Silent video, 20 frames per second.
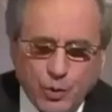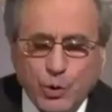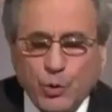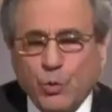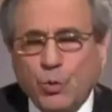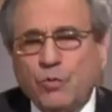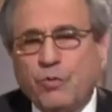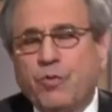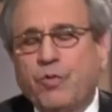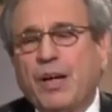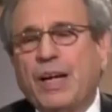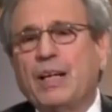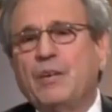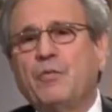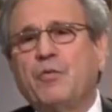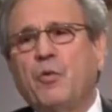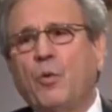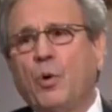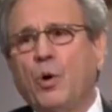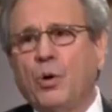you will fight
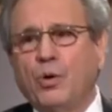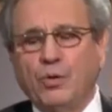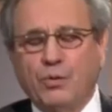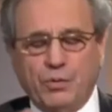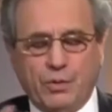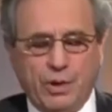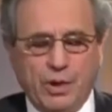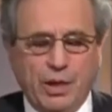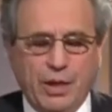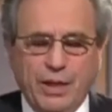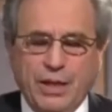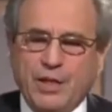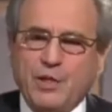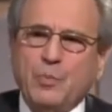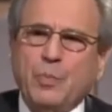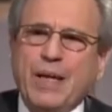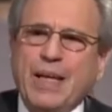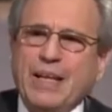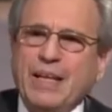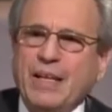for
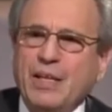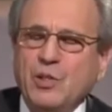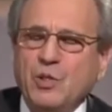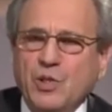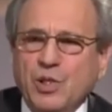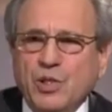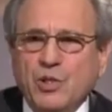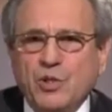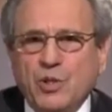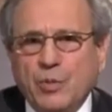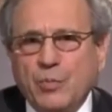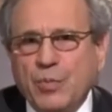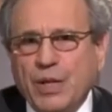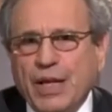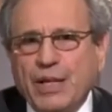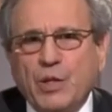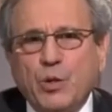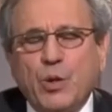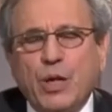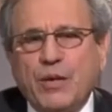expanding a system
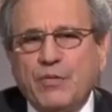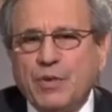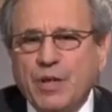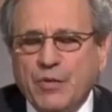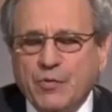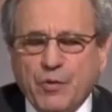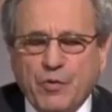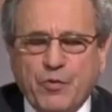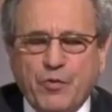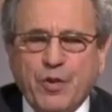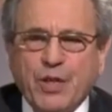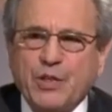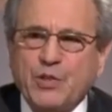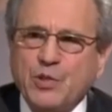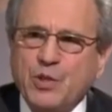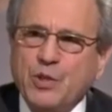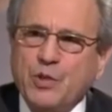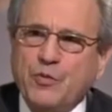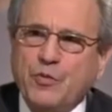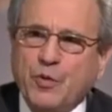that you have never
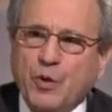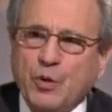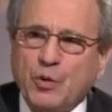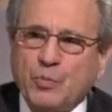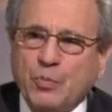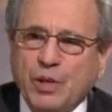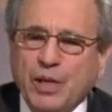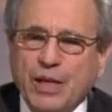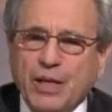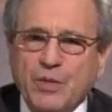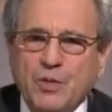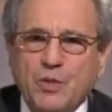fixed in the first place.